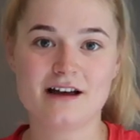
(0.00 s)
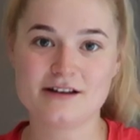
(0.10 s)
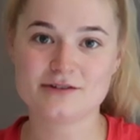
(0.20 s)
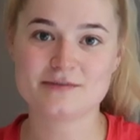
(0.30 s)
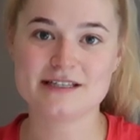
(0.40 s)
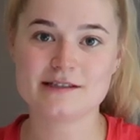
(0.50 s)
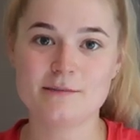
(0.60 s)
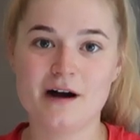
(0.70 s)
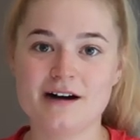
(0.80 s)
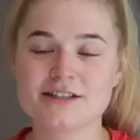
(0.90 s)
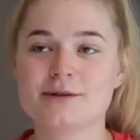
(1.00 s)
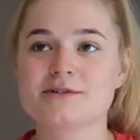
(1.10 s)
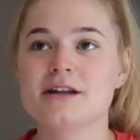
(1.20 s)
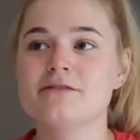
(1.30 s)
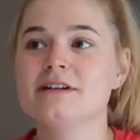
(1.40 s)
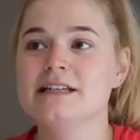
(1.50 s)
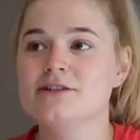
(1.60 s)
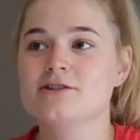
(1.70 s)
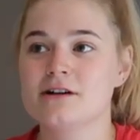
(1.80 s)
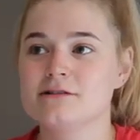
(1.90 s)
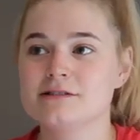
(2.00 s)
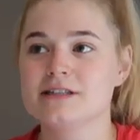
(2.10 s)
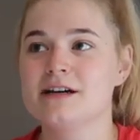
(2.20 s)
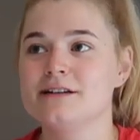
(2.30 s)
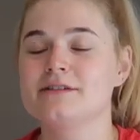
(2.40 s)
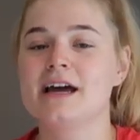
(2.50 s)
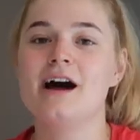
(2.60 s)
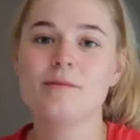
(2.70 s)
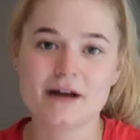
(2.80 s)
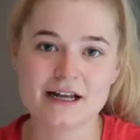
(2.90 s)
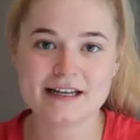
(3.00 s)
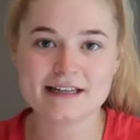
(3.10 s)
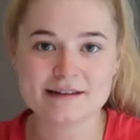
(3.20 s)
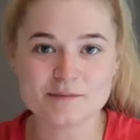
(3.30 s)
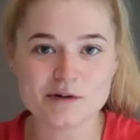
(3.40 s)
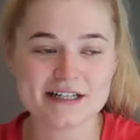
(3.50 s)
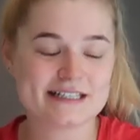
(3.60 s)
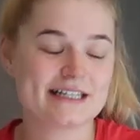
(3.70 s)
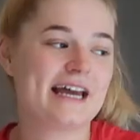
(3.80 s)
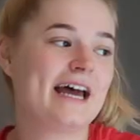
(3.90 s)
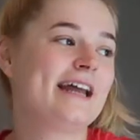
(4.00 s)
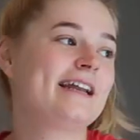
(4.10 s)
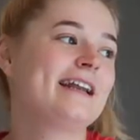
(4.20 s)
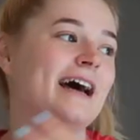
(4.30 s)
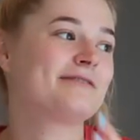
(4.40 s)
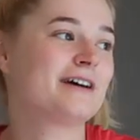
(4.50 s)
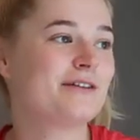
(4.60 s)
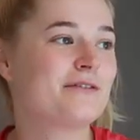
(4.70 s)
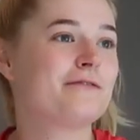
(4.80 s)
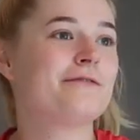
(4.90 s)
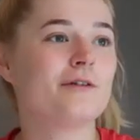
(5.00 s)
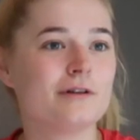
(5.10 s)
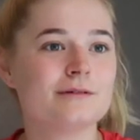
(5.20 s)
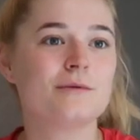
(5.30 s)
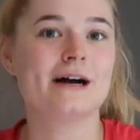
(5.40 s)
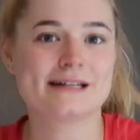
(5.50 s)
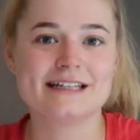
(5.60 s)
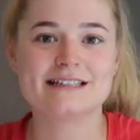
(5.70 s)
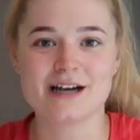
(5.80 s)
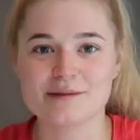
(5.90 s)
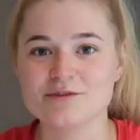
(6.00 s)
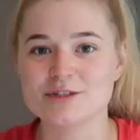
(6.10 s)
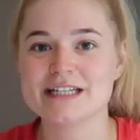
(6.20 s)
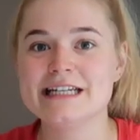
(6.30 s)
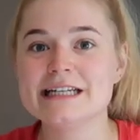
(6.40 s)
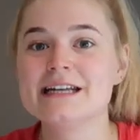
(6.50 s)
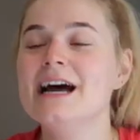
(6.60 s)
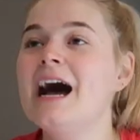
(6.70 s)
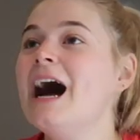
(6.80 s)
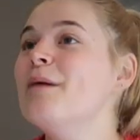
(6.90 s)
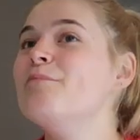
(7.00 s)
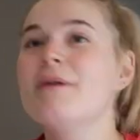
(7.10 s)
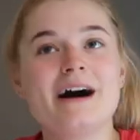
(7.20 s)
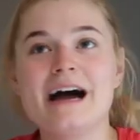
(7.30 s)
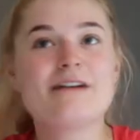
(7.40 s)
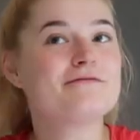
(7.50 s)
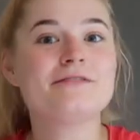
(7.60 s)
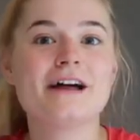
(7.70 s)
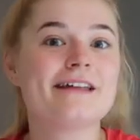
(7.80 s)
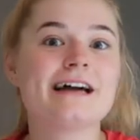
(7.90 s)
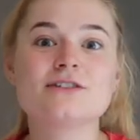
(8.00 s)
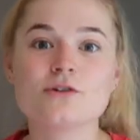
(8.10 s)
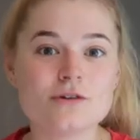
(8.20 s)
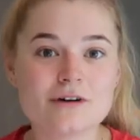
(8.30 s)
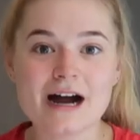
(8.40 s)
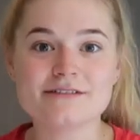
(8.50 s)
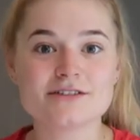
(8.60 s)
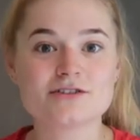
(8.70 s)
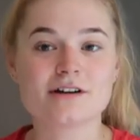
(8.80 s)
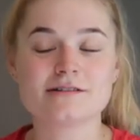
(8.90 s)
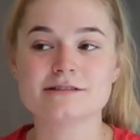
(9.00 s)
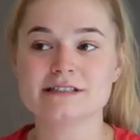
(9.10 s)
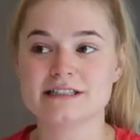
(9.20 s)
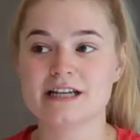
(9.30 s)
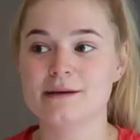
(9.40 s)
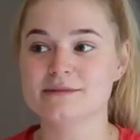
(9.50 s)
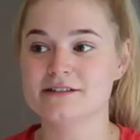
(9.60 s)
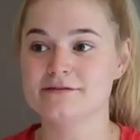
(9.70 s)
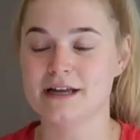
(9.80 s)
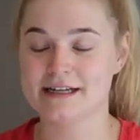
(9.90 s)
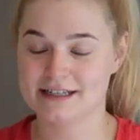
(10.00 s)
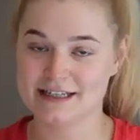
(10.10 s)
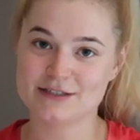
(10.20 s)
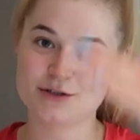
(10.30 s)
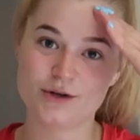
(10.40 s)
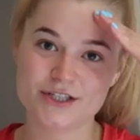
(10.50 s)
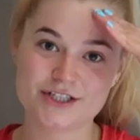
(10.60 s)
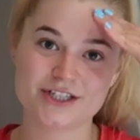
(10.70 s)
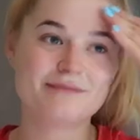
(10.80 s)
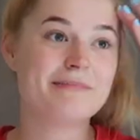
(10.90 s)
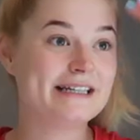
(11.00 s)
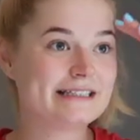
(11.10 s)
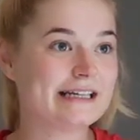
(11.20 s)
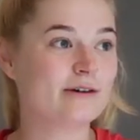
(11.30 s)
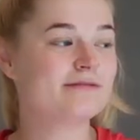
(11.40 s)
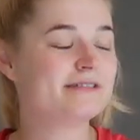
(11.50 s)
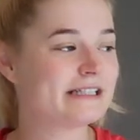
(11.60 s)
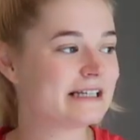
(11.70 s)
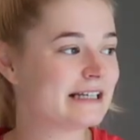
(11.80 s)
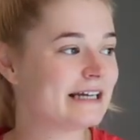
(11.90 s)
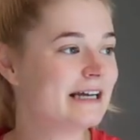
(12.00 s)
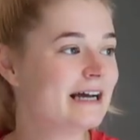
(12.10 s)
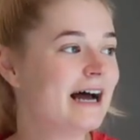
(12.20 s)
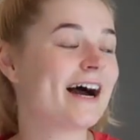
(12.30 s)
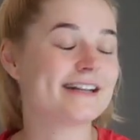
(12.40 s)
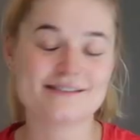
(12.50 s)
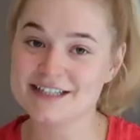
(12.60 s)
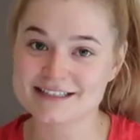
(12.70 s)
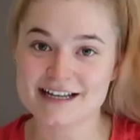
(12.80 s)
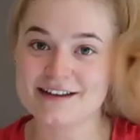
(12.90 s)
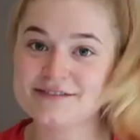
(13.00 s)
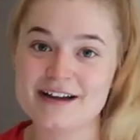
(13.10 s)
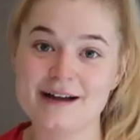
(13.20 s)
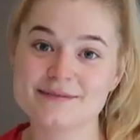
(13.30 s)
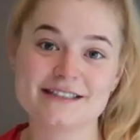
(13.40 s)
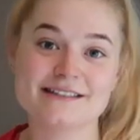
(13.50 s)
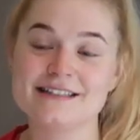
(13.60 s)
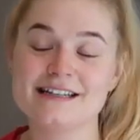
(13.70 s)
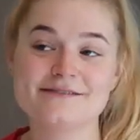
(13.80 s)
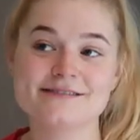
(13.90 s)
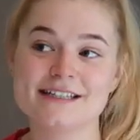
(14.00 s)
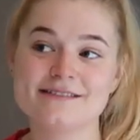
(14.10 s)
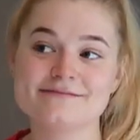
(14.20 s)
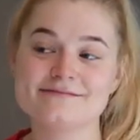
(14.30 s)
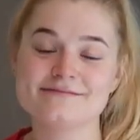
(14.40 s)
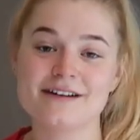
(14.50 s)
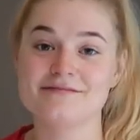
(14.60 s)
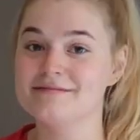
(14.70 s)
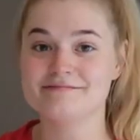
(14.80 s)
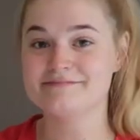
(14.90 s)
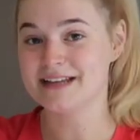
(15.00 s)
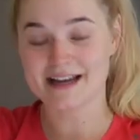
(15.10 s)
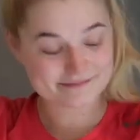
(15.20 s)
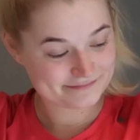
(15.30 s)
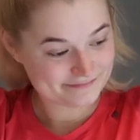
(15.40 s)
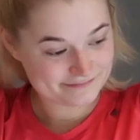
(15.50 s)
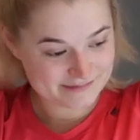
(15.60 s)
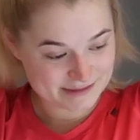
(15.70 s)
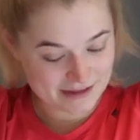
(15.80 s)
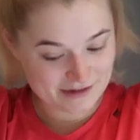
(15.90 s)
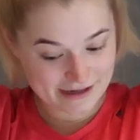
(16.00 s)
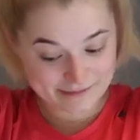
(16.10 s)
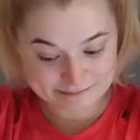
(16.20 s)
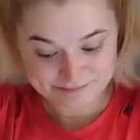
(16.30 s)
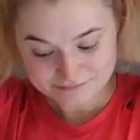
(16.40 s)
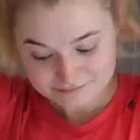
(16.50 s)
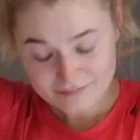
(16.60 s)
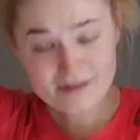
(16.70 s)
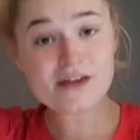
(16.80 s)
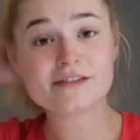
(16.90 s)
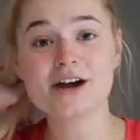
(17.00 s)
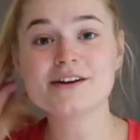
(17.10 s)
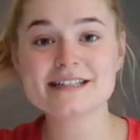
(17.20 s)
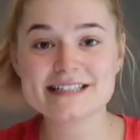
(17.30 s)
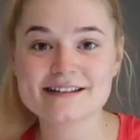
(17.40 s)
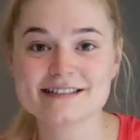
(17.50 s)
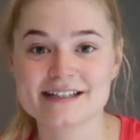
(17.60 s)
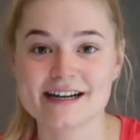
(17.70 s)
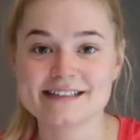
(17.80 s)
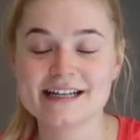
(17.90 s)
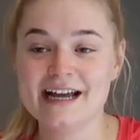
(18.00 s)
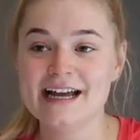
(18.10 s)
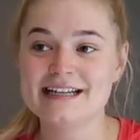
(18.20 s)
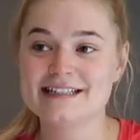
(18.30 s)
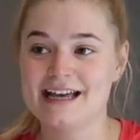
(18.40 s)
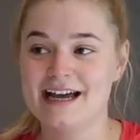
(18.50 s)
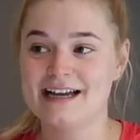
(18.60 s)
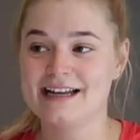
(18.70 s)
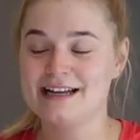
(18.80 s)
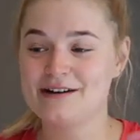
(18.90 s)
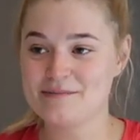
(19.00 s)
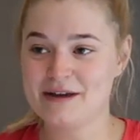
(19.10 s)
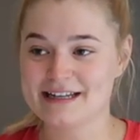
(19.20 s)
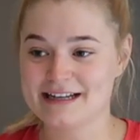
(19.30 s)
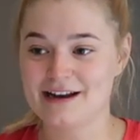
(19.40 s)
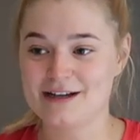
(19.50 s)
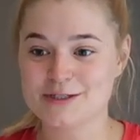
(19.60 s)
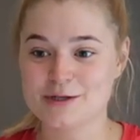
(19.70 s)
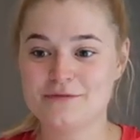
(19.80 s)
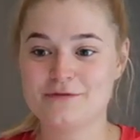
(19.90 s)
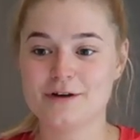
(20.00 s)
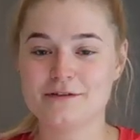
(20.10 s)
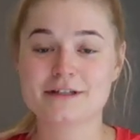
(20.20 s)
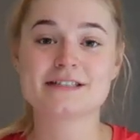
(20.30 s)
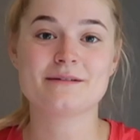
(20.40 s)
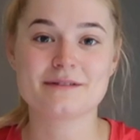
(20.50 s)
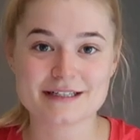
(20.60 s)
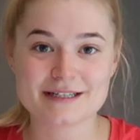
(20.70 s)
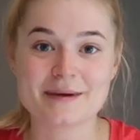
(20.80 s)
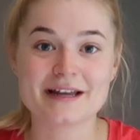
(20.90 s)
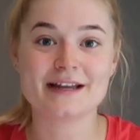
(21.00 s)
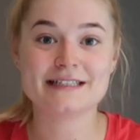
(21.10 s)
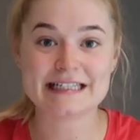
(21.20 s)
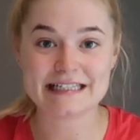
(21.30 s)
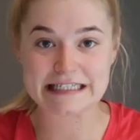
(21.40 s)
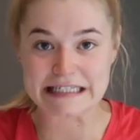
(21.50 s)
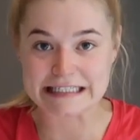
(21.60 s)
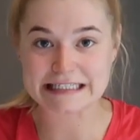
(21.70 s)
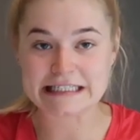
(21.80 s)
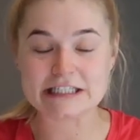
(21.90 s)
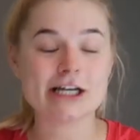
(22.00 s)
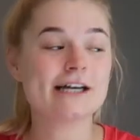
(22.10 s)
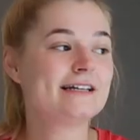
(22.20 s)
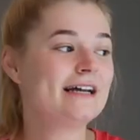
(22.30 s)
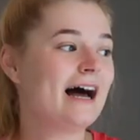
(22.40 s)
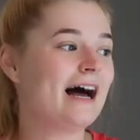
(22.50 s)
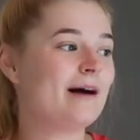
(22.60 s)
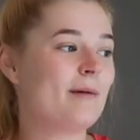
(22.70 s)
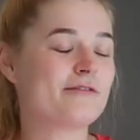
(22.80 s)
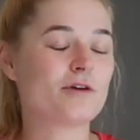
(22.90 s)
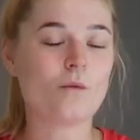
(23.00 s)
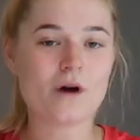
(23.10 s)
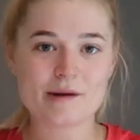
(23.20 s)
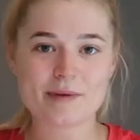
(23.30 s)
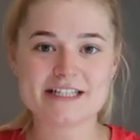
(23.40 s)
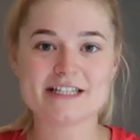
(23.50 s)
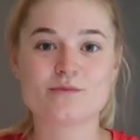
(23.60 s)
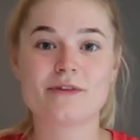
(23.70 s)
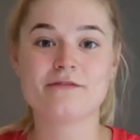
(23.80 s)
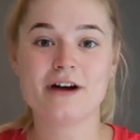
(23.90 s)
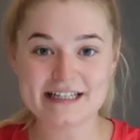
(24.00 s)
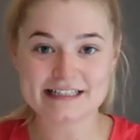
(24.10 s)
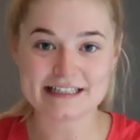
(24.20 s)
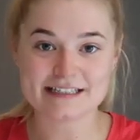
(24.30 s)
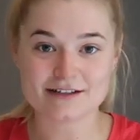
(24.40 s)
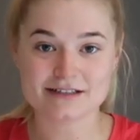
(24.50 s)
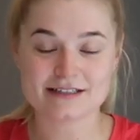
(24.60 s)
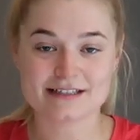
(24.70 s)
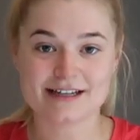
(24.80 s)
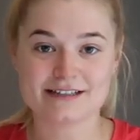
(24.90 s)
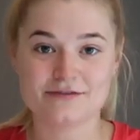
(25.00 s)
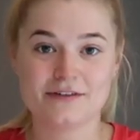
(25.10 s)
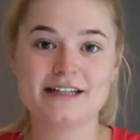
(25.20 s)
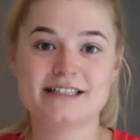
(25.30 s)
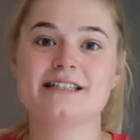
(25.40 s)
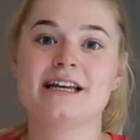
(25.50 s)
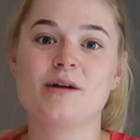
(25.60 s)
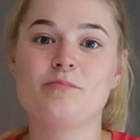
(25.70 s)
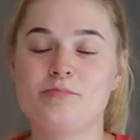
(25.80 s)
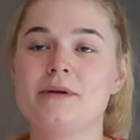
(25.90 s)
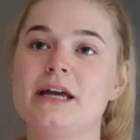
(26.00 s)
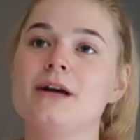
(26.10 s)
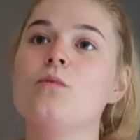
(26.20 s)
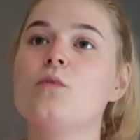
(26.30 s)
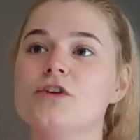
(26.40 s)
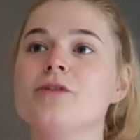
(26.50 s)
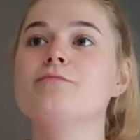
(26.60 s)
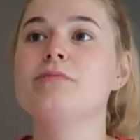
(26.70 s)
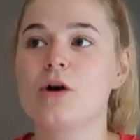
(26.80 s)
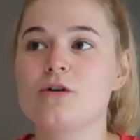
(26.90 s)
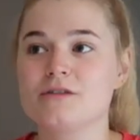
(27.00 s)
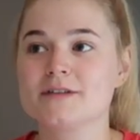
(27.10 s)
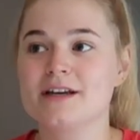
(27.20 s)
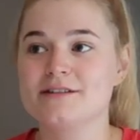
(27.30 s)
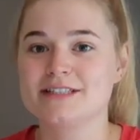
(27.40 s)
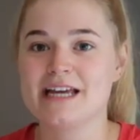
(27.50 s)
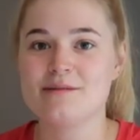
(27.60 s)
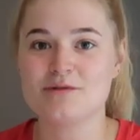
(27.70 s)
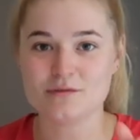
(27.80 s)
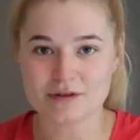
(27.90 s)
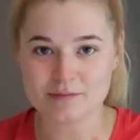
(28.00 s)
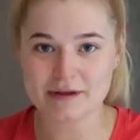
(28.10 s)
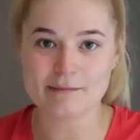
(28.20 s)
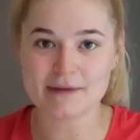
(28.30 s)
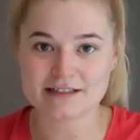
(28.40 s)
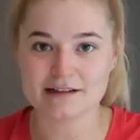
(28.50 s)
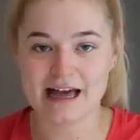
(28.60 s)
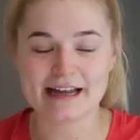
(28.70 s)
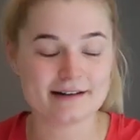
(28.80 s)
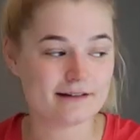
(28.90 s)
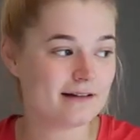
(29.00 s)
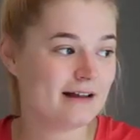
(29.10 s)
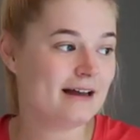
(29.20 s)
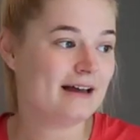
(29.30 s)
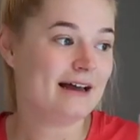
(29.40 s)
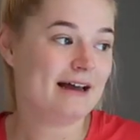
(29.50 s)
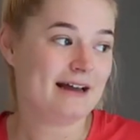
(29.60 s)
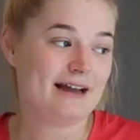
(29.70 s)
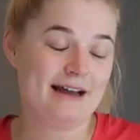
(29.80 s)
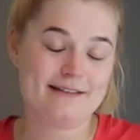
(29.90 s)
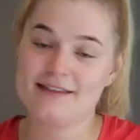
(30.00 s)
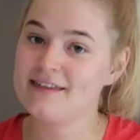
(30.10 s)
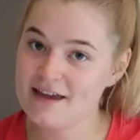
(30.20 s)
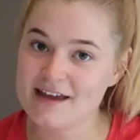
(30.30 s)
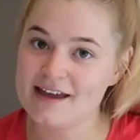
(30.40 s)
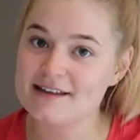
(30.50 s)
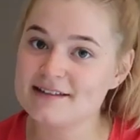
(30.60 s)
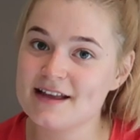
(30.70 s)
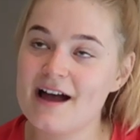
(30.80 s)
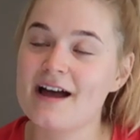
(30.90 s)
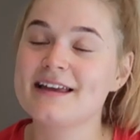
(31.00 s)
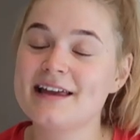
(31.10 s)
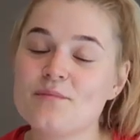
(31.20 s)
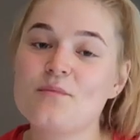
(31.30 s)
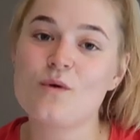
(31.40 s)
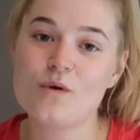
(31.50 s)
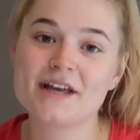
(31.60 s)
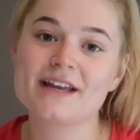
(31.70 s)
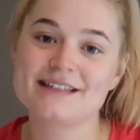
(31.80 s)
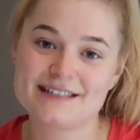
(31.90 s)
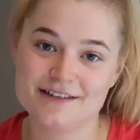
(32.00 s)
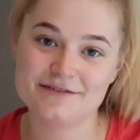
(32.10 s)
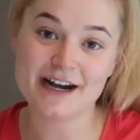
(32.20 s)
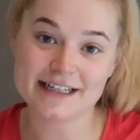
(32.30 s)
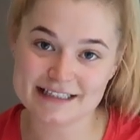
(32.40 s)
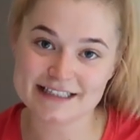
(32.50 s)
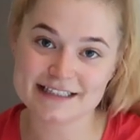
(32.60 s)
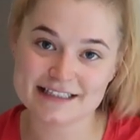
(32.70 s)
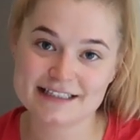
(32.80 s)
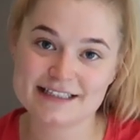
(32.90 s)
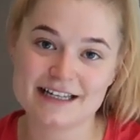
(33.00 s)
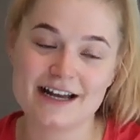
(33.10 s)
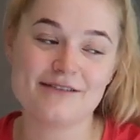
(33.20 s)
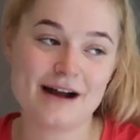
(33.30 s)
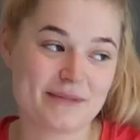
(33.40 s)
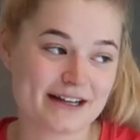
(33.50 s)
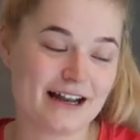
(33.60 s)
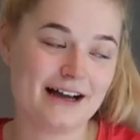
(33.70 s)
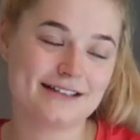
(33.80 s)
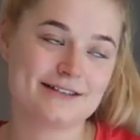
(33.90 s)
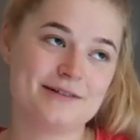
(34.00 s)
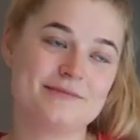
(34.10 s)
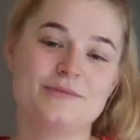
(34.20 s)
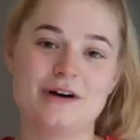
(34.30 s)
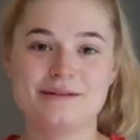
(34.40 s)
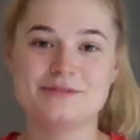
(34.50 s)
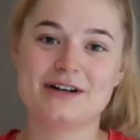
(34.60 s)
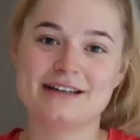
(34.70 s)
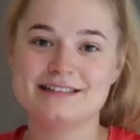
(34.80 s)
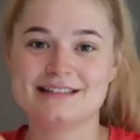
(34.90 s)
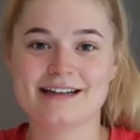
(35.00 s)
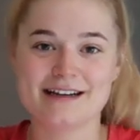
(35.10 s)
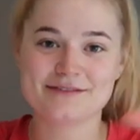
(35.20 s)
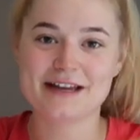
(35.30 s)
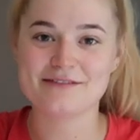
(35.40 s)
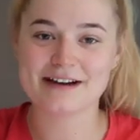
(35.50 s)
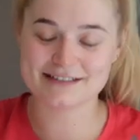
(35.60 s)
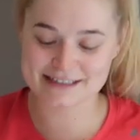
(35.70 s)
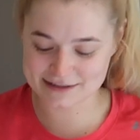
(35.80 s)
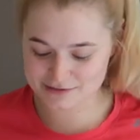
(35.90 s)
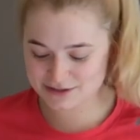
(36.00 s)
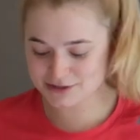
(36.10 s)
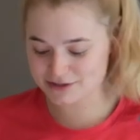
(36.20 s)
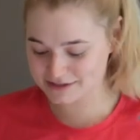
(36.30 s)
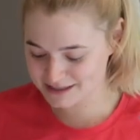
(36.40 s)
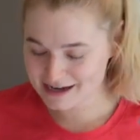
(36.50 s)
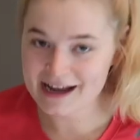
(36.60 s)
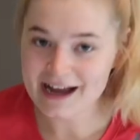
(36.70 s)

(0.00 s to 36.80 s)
the classroom since March, I was going to really struggle to kind of get up early in the mornings again and have kind of the full working time routine. But I haven't felt that at all. I haven't struggled in terms of like exhaustion mentally or physically. And I've just, I've absolutely loved it. I've, um, yeah, it's been great. The only downside is that now I'm back in a classroom full of, because I'm, because I'm a, a DT teacher, um, I've got workbenches with vices on the side, and vice is like a big wooden block on the side of a table with a big metal handle. And the thing is, I keep walking into the vices around my classroom while I'm trying to kind of get round and see all the students.